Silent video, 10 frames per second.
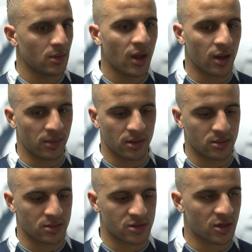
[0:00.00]
Yeah, I
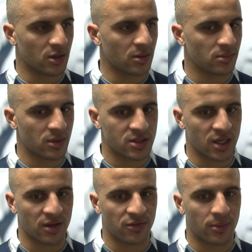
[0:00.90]
mean, it's Tottenham
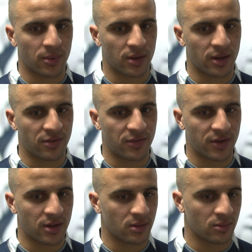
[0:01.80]
attacking football and
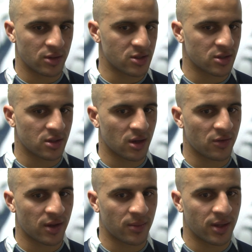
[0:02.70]
everything, and we're just going to go
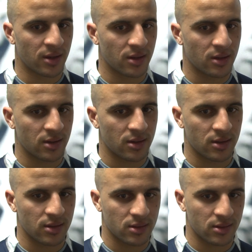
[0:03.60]
for that win.
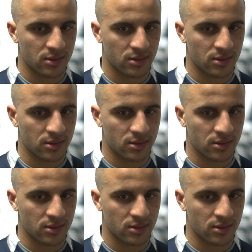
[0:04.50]
Everton.